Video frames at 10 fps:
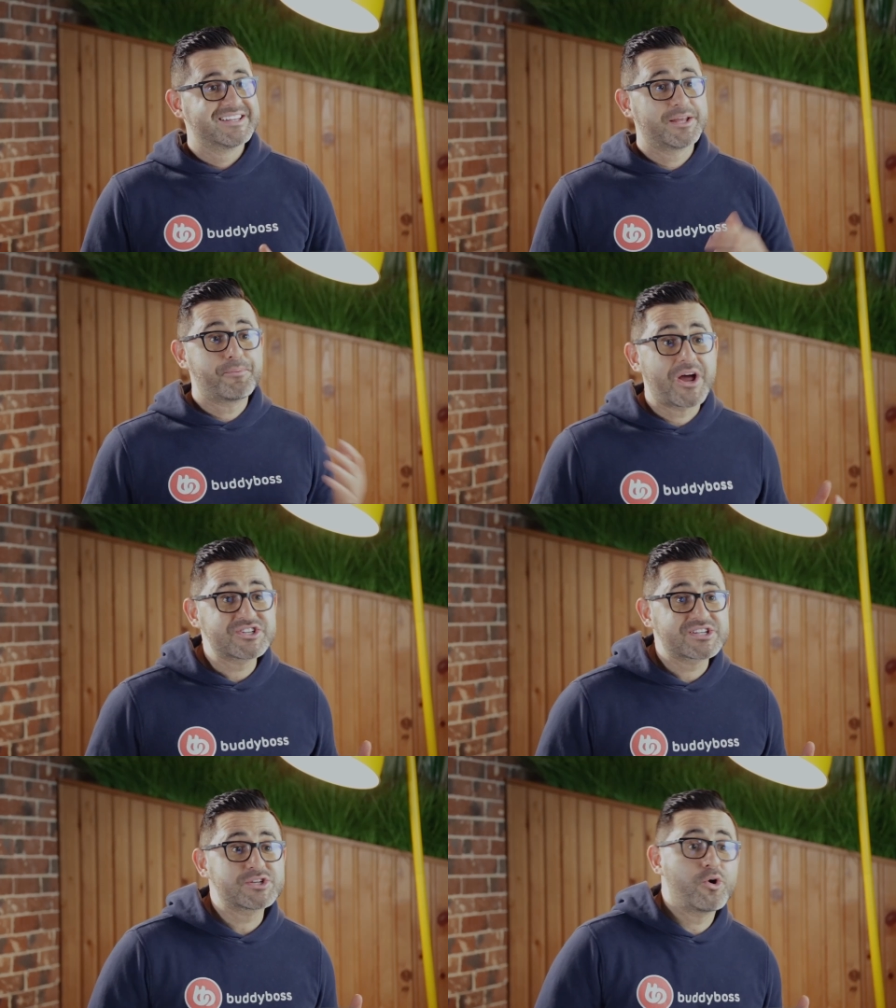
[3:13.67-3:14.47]
The
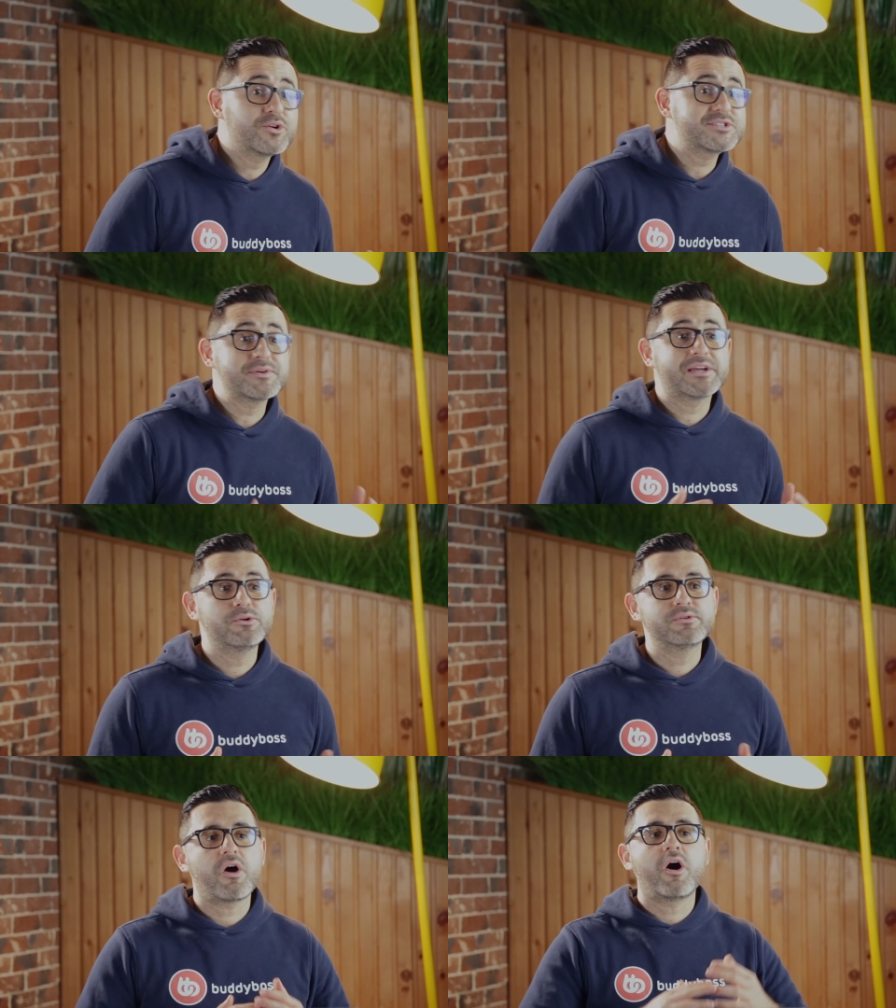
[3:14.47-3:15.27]
projects also
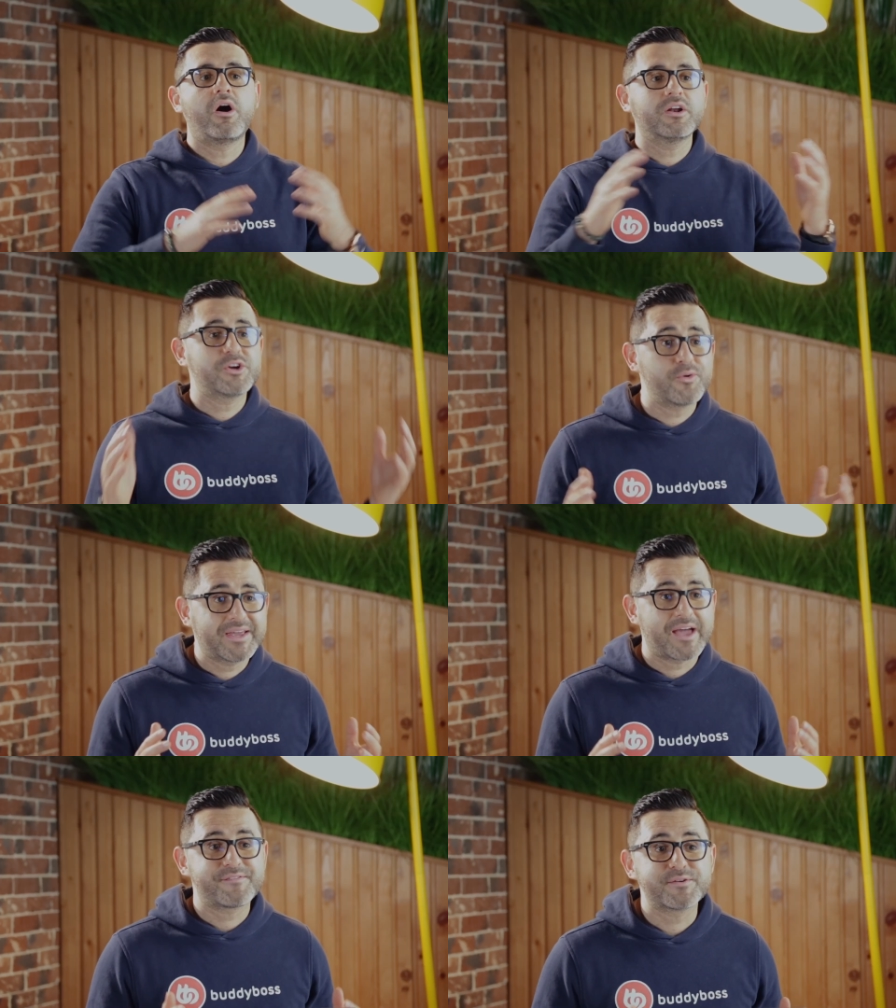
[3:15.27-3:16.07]
include
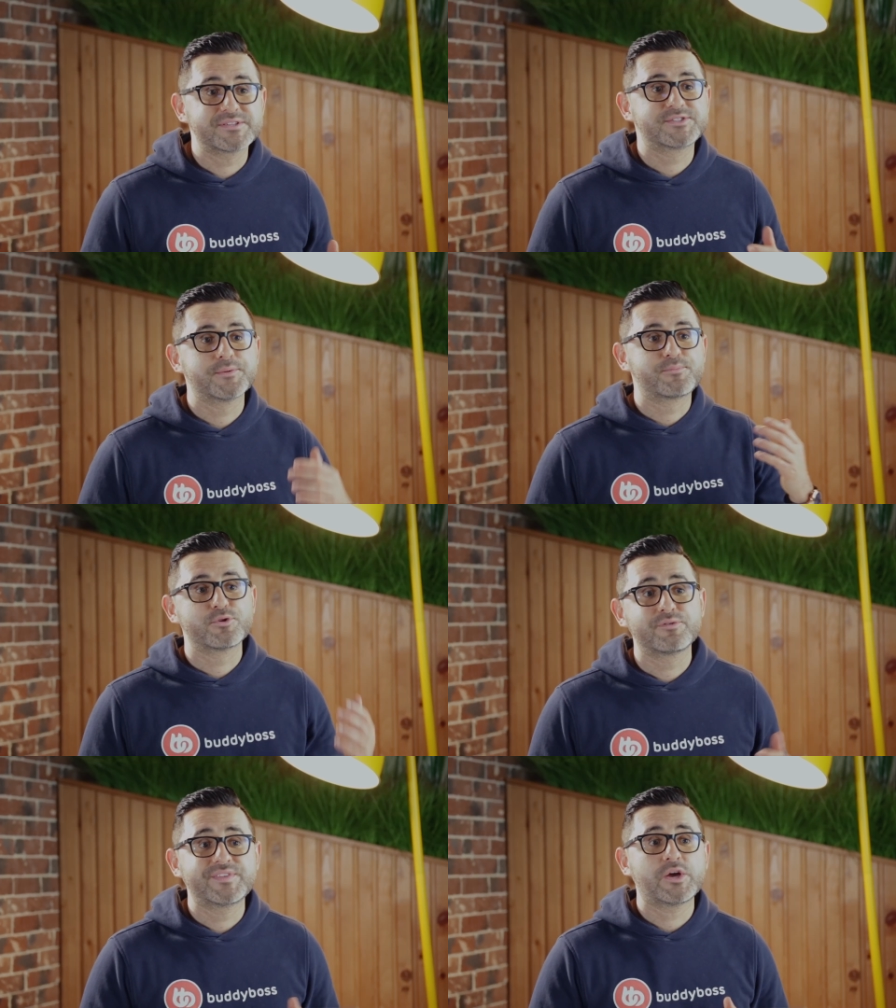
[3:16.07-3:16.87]
ongoing efforts to
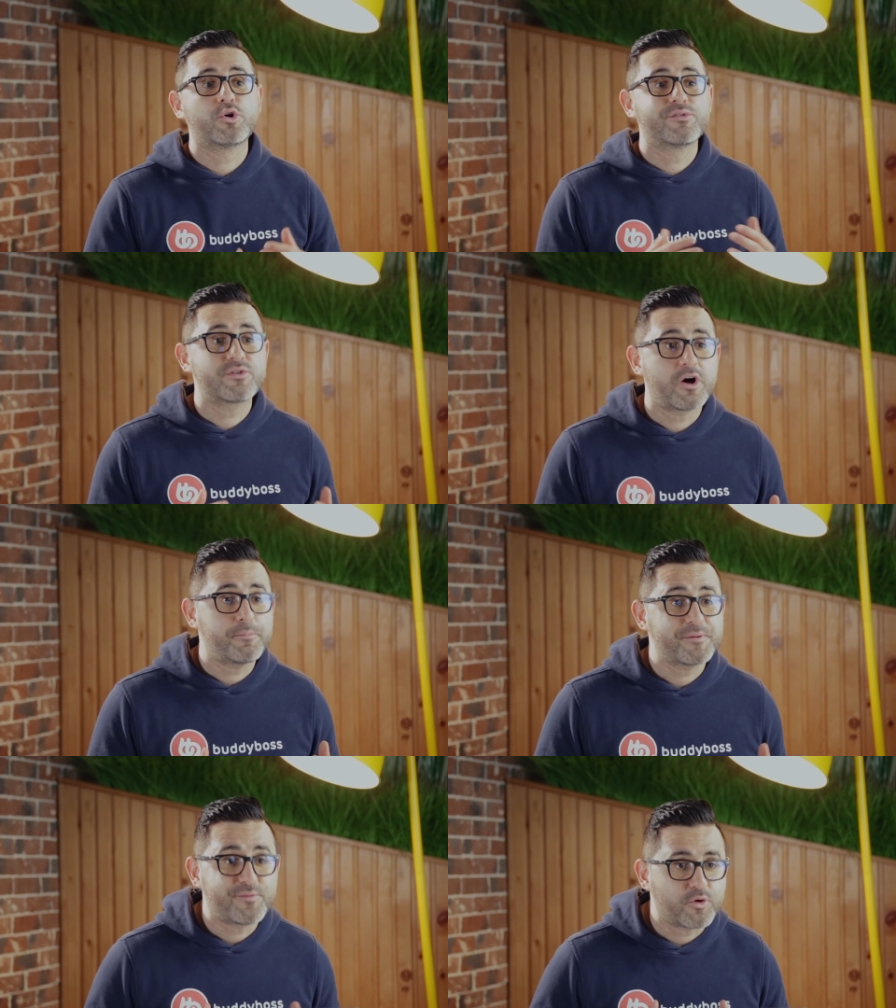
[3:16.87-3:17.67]
improve the
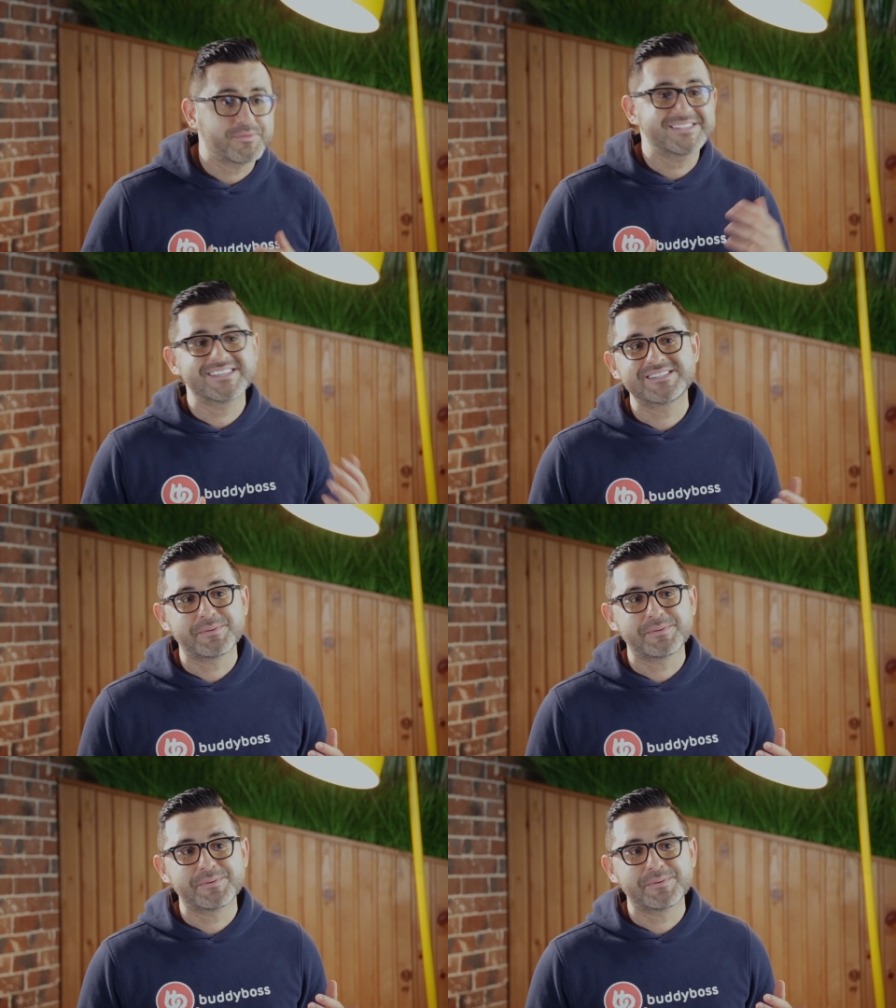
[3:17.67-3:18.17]
overall performance and